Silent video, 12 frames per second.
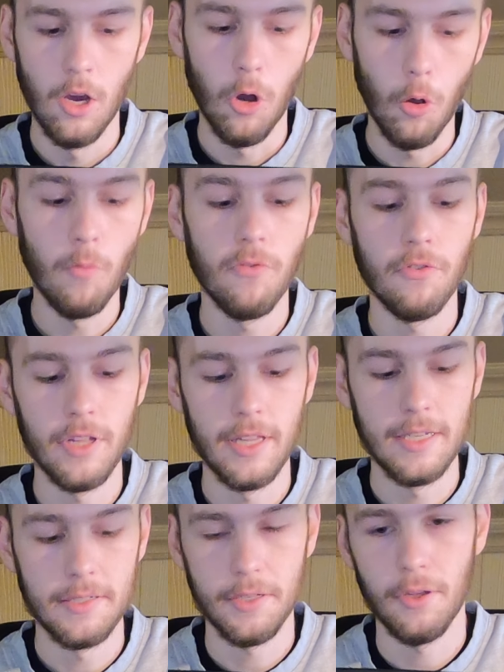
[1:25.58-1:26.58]
Hopefully
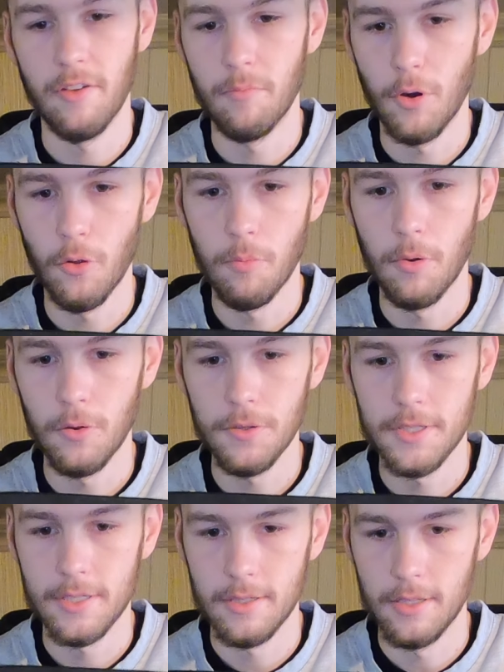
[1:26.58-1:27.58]
they still have both bolts.